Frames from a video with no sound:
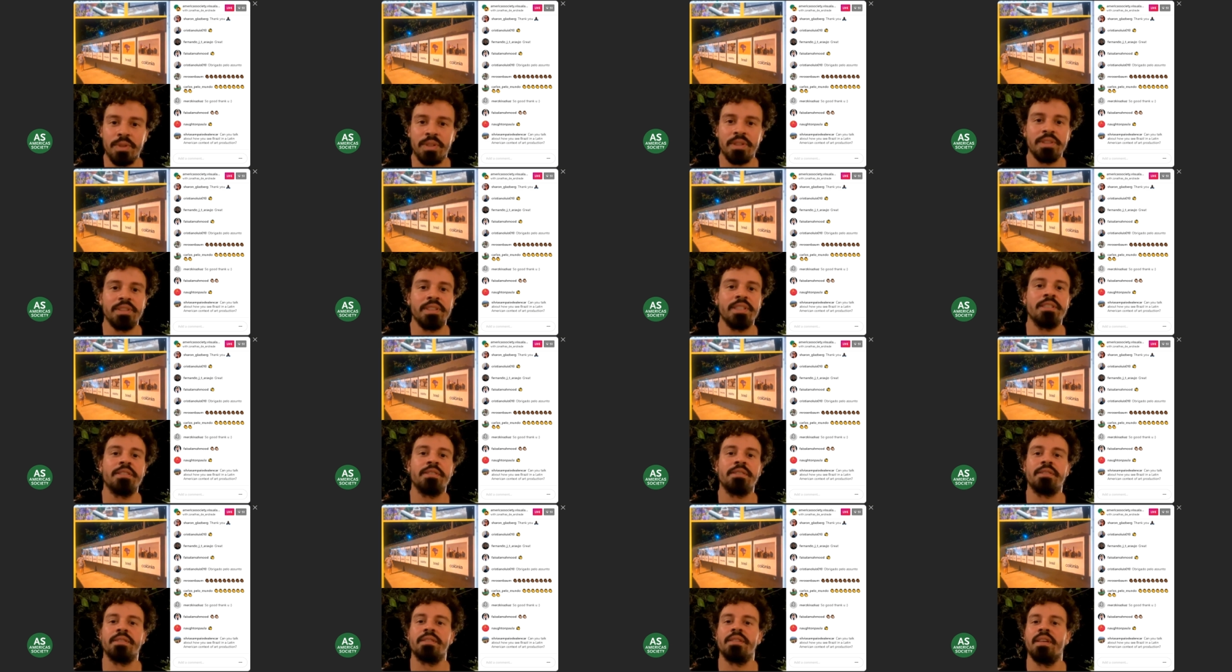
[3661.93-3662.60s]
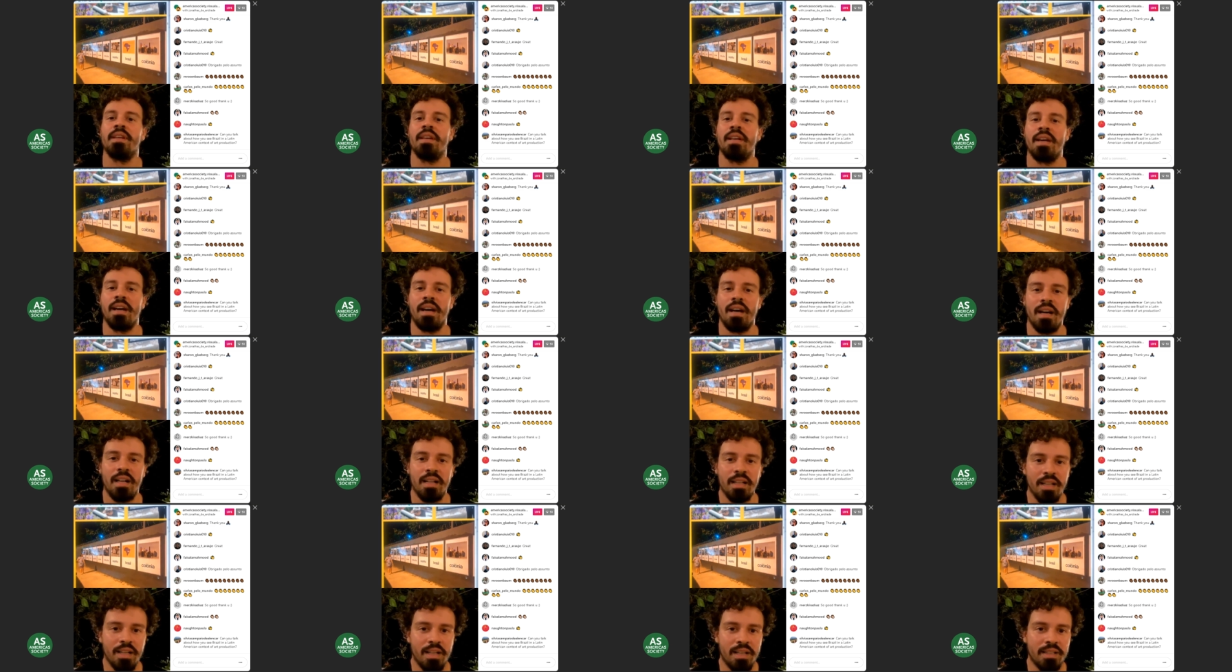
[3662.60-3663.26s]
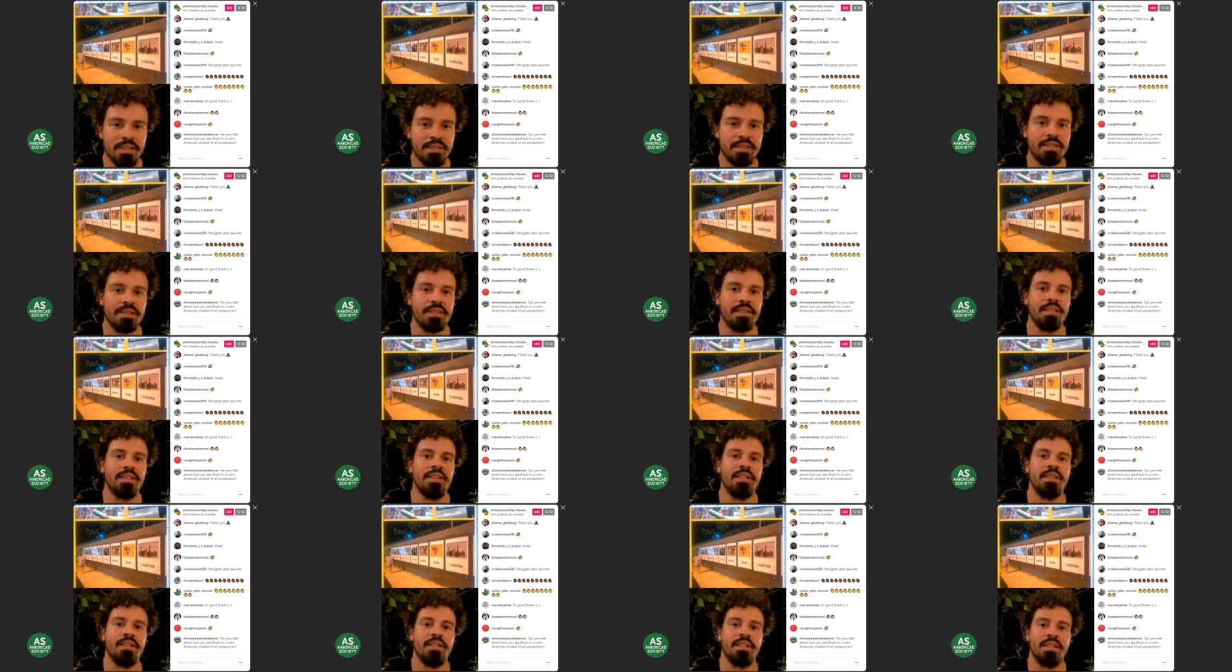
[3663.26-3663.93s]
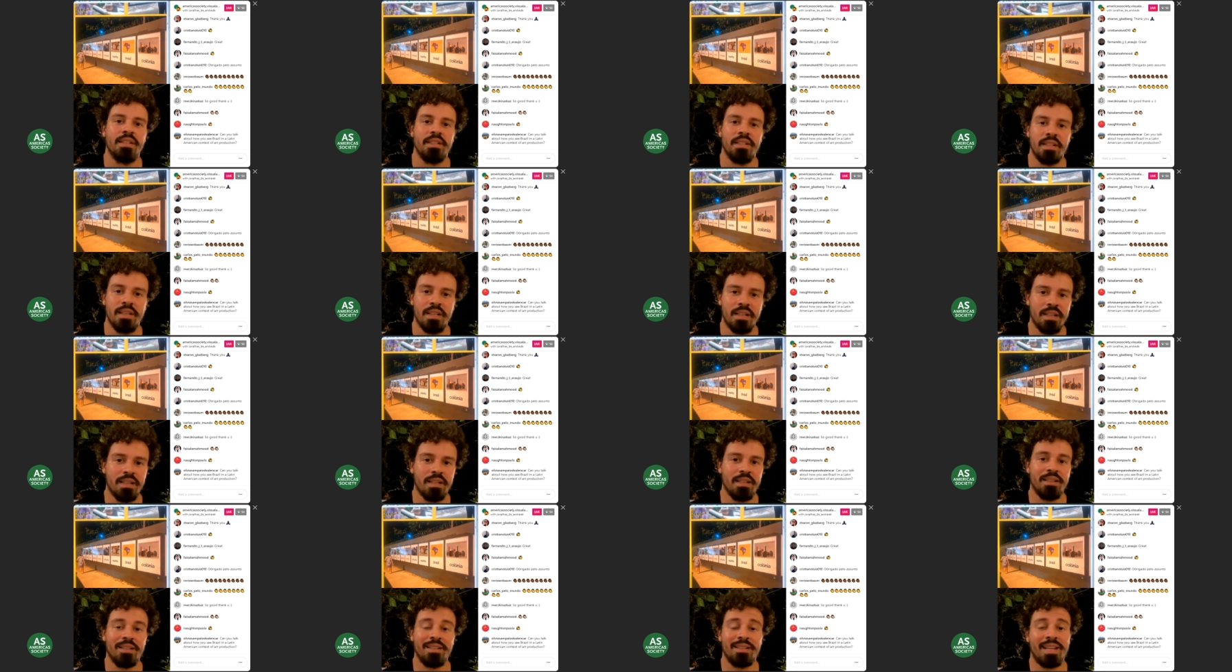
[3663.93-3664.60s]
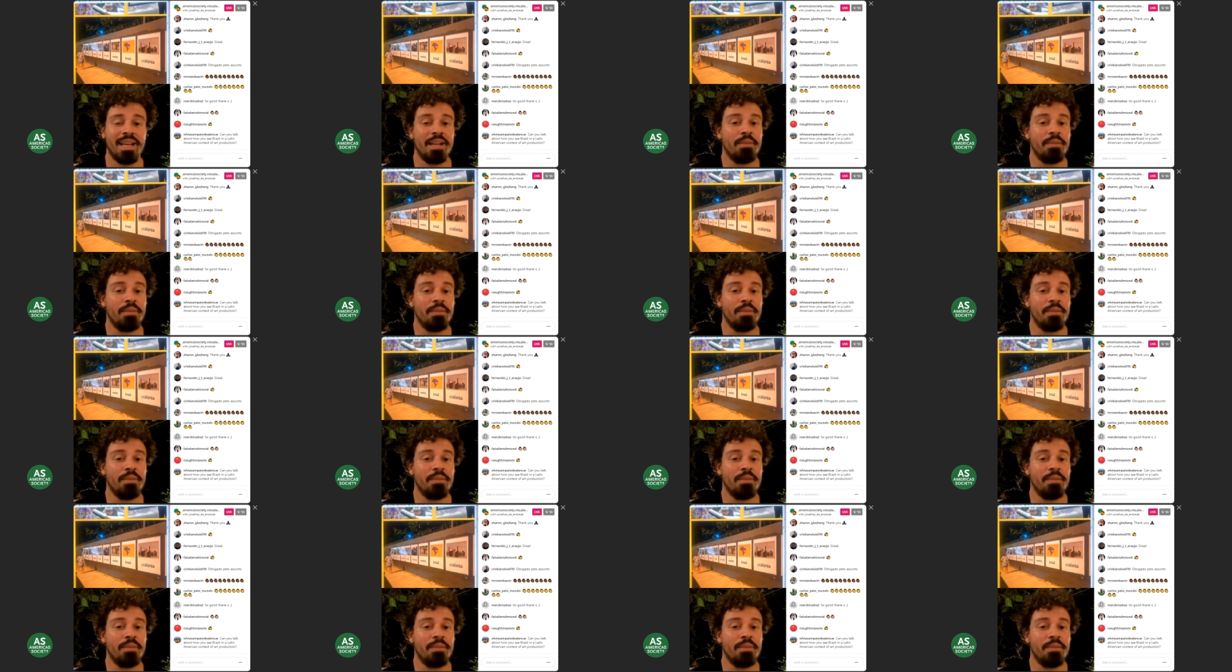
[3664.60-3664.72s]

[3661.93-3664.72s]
world is a lot, mm-hmm.